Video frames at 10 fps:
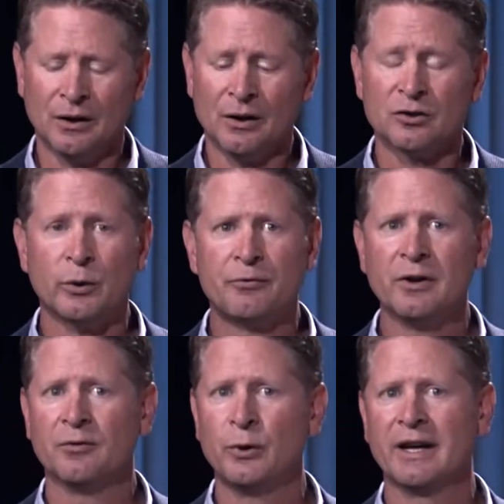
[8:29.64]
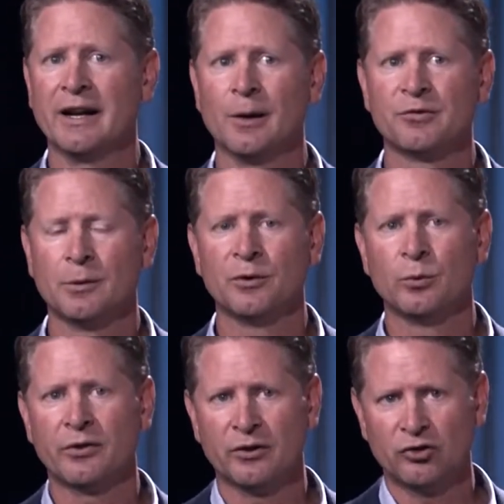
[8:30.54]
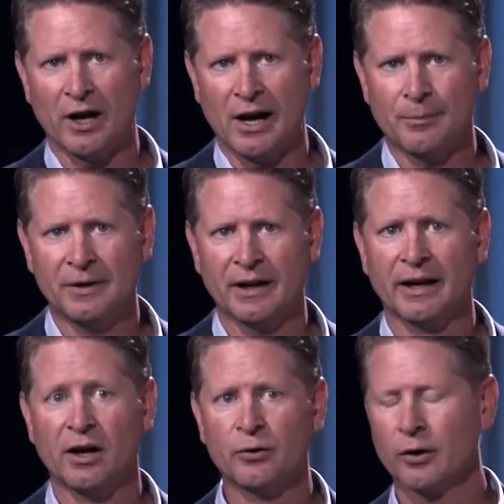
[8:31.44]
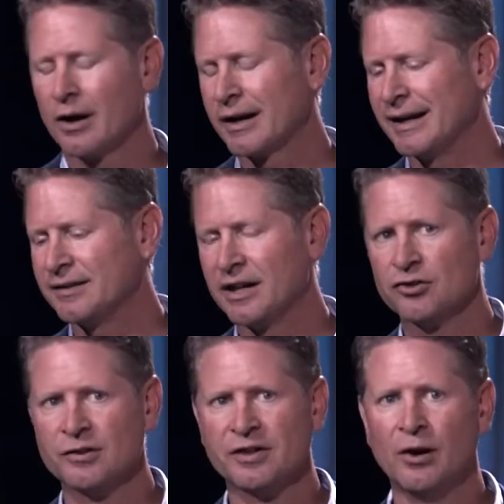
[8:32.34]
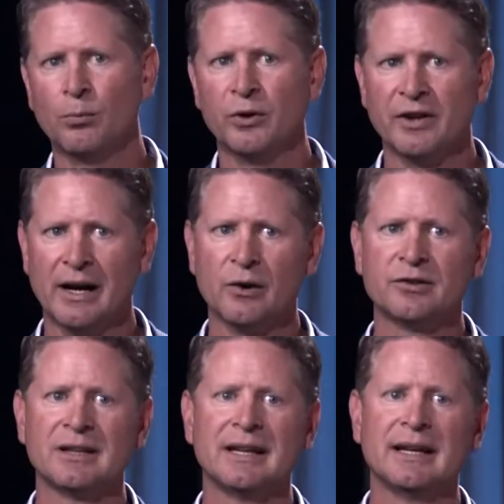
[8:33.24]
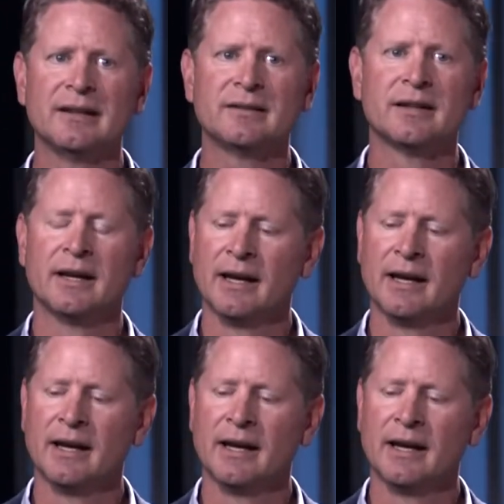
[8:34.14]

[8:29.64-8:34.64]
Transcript: So we feel if we can help someone with a job and other organizations help with the housing needs